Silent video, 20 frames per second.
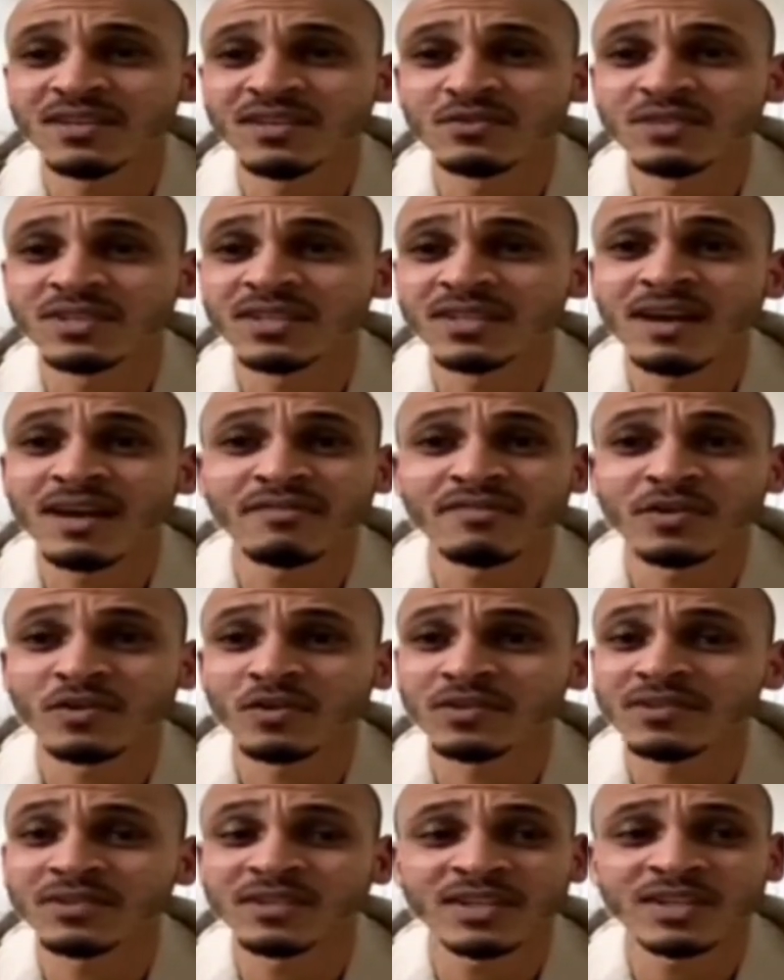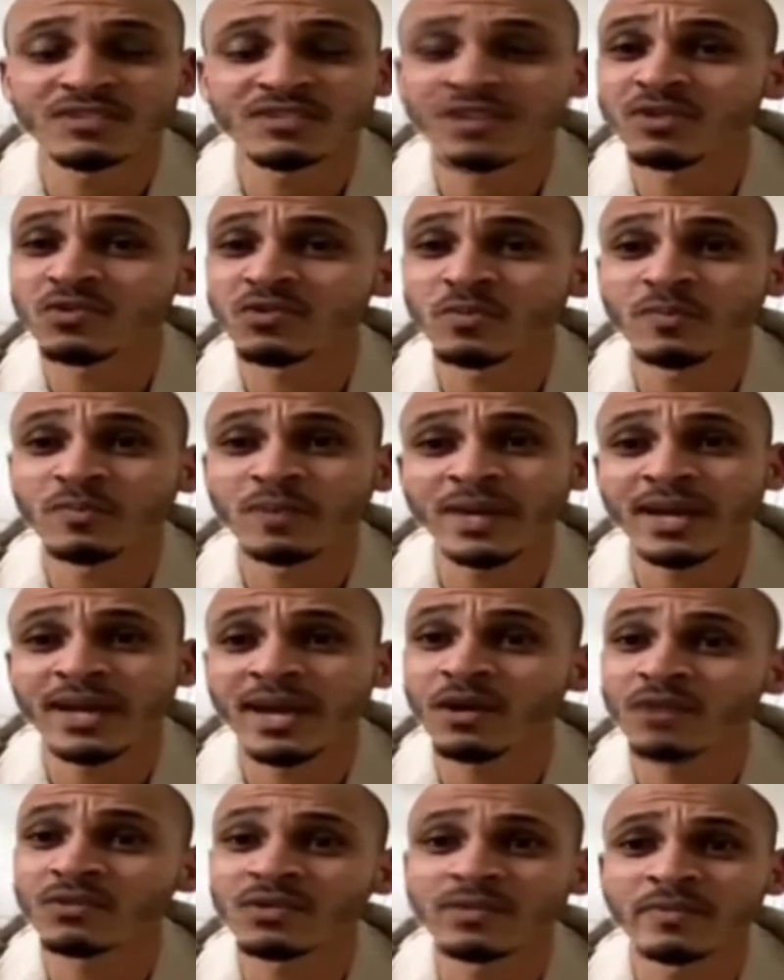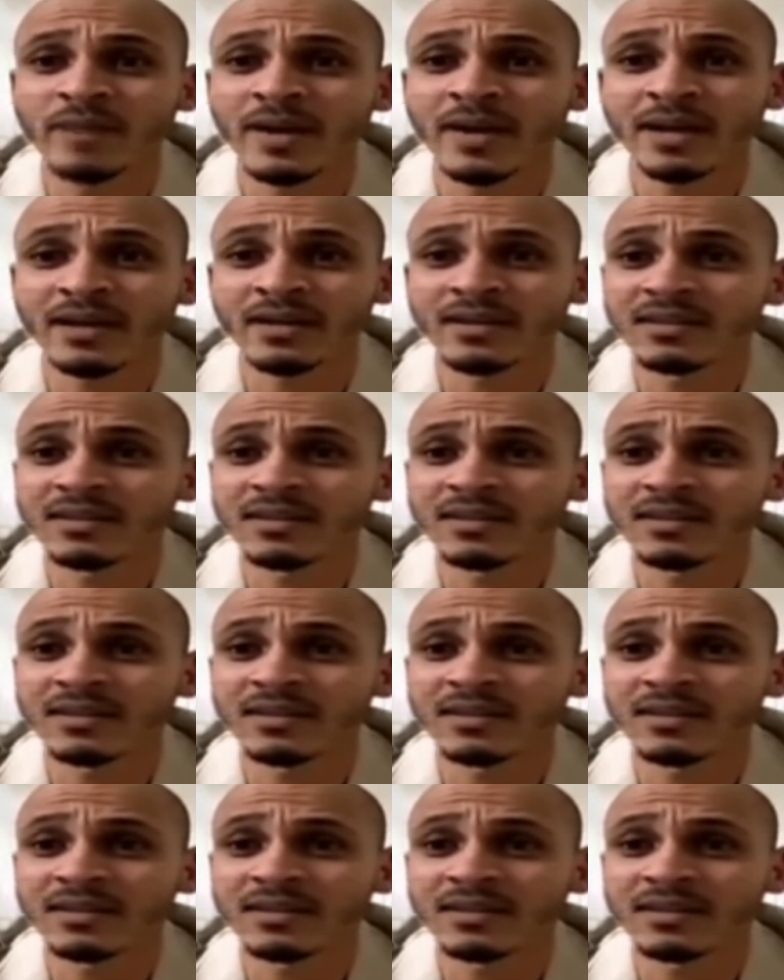even in AFCON they try to play out the back.